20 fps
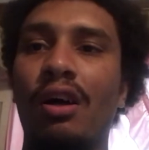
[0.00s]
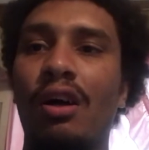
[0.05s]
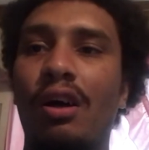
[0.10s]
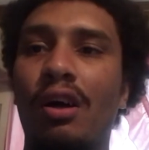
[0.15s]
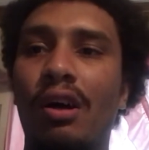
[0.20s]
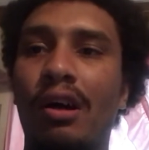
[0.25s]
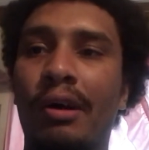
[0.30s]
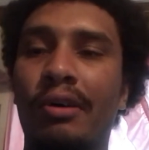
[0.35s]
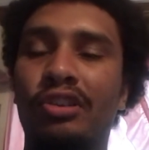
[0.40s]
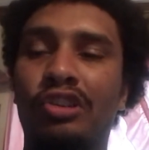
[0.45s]

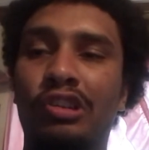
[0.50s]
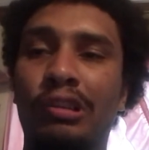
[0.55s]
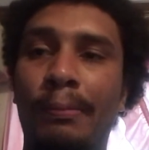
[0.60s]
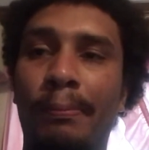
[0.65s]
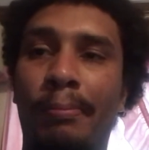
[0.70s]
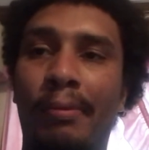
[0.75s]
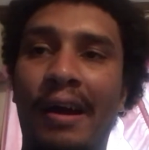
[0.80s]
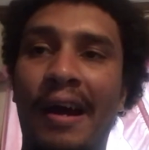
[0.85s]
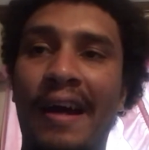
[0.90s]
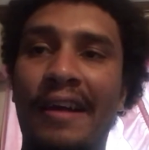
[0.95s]
uh, Tryp
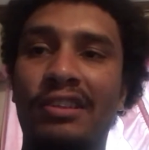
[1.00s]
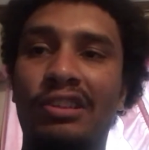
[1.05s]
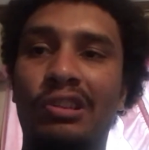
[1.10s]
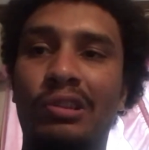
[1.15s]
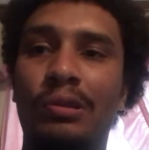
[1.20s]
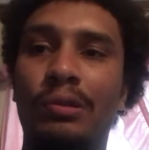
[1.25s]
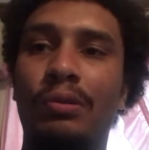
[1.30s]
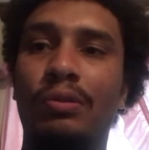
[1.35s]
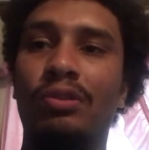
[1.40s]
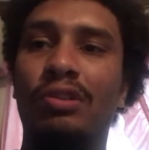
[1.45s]
rides
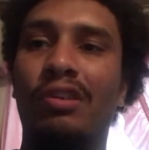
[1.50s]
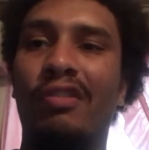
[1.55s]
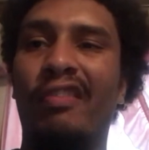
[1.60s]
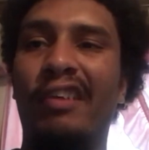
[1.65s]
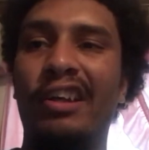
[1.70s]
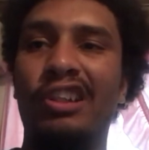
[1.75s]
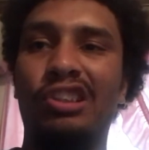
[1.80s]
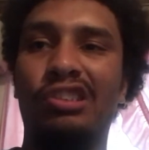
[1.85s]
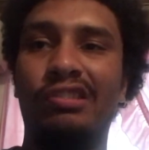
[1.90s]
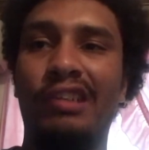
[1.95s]
to the
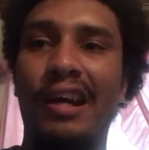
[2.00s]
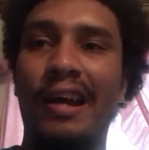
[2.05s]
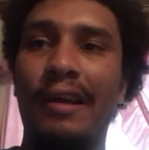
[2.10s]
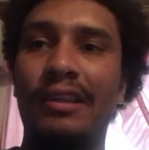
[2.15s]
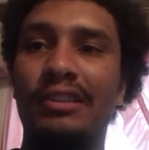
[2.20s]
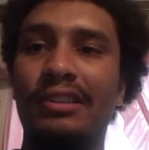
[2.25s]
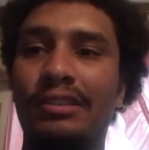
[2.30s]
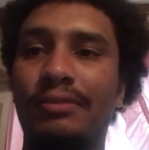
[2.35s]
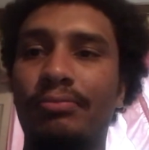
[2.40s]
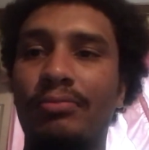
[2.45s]

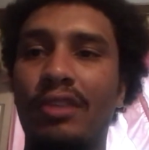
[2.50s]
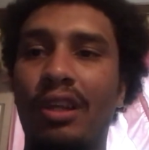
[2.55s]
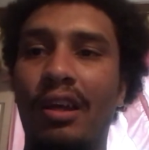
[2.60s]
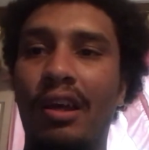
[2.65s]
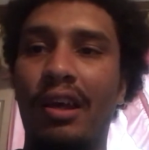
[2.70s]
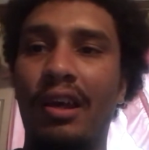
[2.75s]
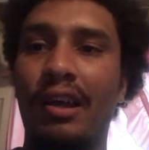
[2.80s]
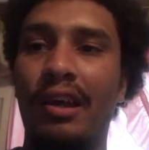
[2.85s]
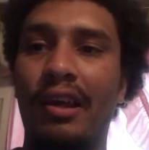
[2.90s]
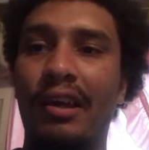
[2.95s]
restaurants
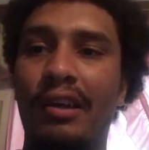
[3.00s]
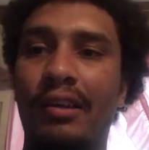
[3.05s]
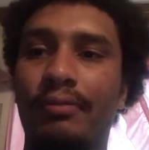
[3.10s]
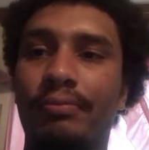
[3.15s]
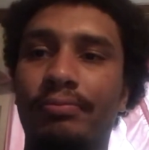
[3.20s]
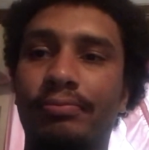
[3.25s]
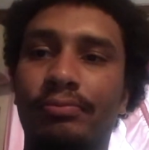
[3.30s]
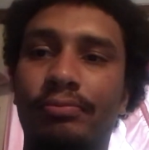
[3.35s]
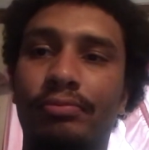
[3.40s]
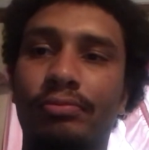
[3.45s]
and
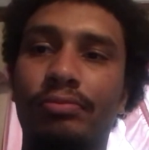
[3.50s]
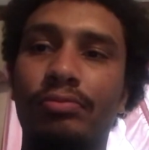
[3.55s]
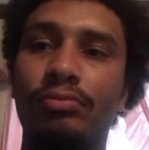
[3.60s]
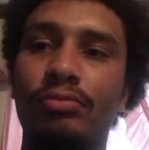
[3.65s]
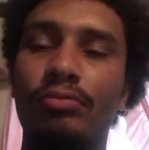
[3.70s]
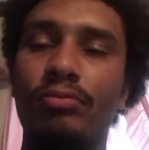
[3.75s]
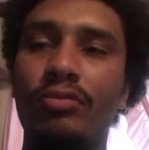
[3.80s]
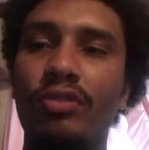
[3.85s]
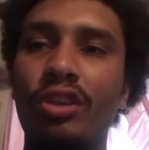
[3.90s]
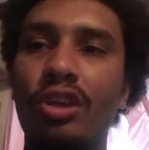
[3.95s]

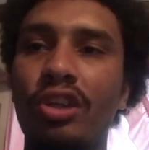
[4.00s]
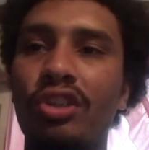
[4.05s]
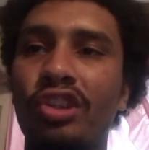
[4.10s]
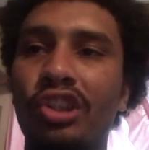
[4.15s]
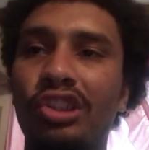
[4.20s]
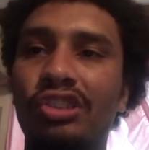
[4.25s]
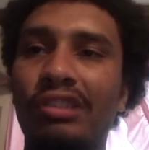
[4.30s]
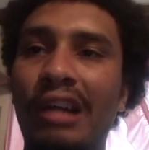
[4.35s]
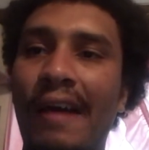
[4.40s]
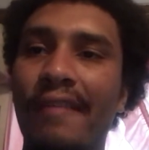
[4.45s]
the
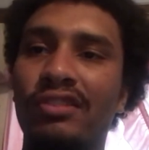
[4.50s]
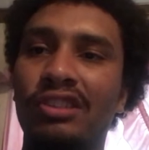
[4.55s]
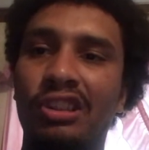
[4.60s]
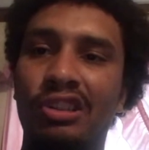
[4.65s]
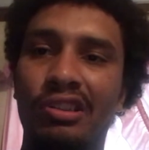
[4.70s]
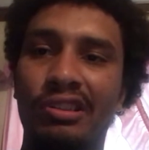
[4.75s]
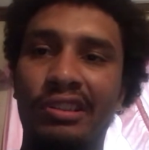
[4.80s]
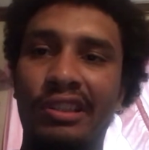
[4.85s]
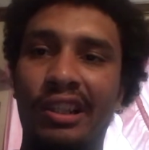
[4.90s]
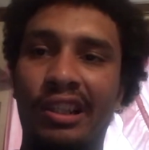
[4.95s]
drivers in your
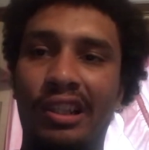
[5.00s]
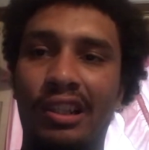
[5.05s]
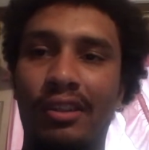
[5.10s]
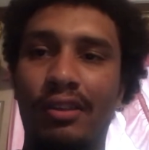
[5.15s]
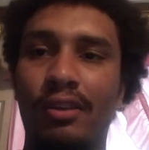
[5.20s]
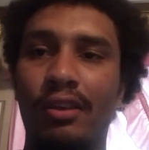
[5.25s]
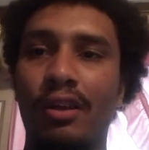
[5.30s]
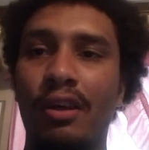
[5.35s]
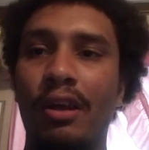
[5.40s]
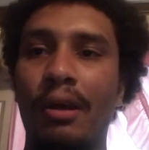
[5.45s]
city
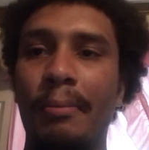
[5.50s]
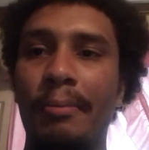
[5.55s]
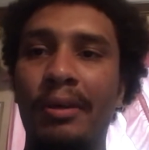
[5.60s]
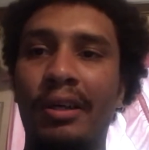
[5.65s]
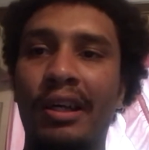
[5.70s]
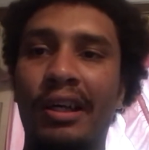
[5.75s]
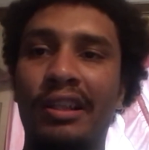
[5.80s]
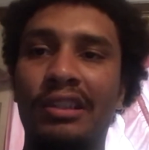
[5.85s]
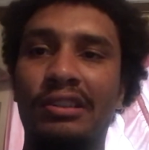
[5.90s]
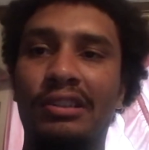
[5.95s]

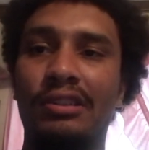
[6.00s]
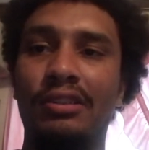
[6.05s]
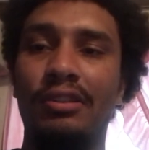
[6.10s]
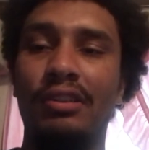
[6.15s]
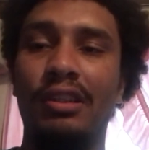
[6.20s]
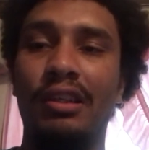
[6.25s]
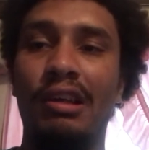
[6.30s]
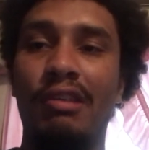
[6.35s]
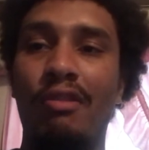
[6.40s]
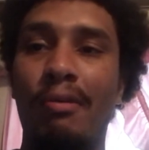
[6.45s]
because
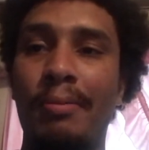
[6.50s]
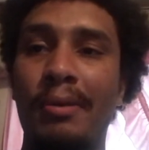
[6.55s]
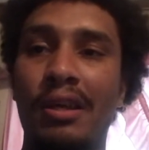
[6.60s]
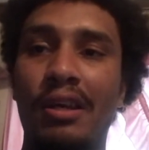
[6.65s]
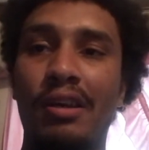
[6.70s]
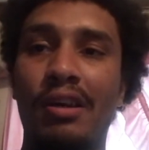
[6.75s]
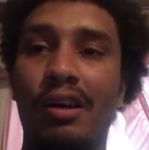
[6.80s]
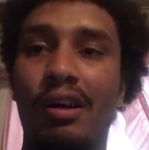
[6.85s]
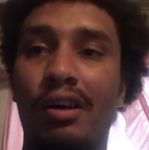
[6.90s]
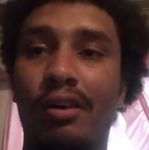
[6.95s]
it would
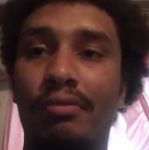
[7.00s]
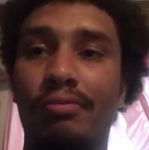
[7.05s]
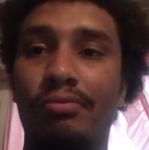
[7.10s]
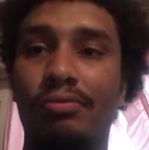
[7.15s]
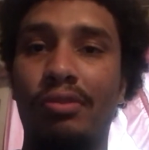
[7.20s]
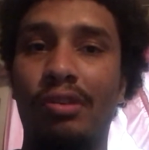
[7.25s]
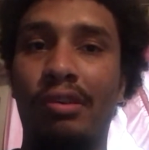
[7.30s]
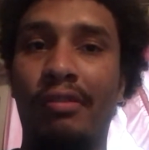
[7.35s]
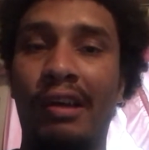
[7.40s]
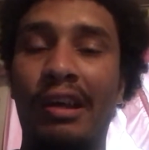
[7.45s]
be
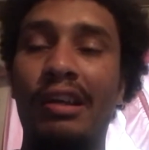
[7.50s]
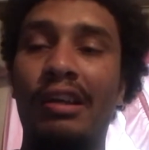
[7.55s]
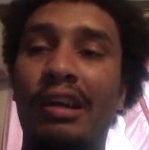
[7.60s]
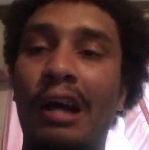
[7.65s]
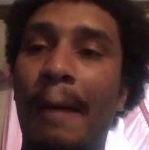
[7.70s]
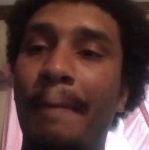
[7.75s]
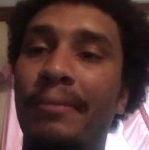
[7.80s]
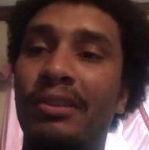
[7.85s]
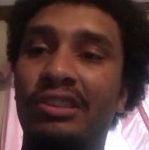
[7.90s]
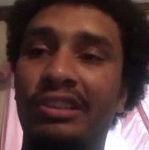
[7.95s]
great
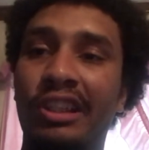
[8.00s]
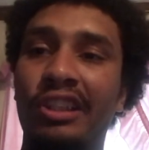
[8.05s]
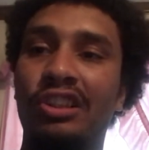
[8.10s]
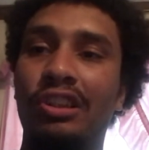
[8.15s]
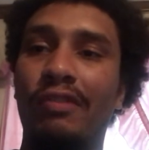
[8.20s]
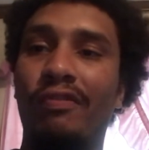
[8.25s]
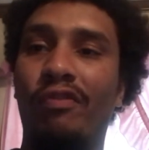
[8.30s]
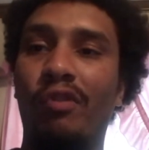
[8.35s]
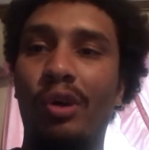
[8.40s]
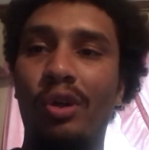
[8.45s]
compensation
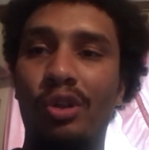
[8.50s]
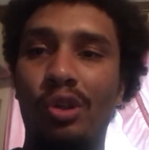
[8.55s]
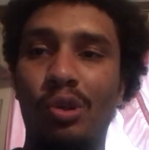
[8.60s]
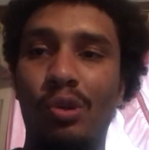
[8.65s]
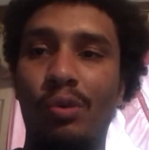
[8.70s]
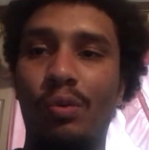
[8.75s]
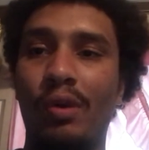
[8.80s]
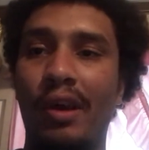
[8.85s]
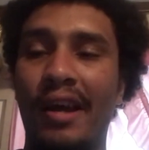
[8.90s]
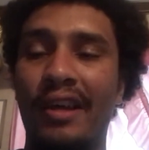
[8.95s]
for
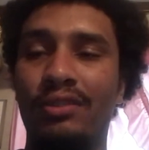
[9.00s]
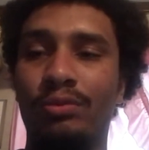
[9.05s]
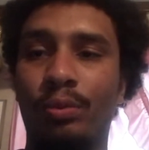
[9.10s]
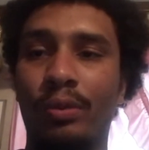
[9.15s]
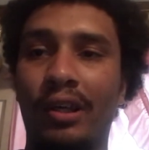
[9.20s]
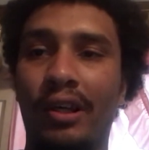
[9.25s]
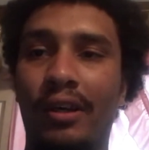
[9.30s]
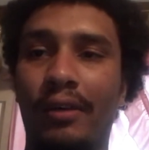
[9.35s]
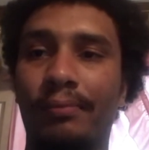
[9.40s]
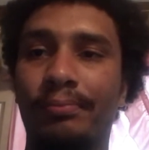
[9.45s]
you as
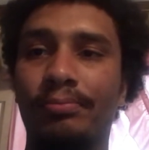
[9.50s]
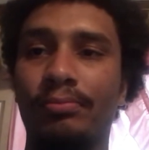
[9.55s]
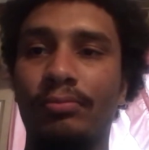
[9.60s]
well